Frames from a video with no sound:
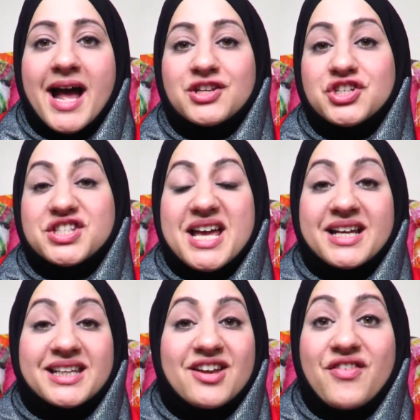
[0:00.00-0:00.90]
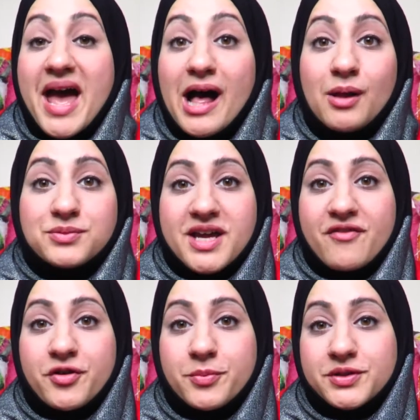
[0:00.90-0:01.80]
and just give help to
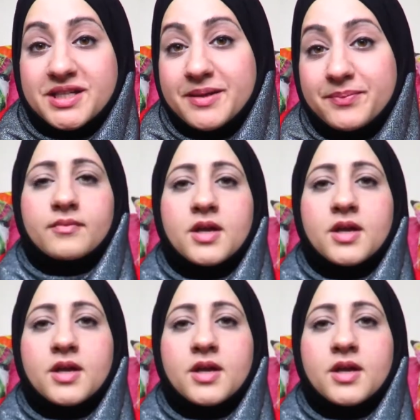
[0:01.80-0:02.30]
everybody.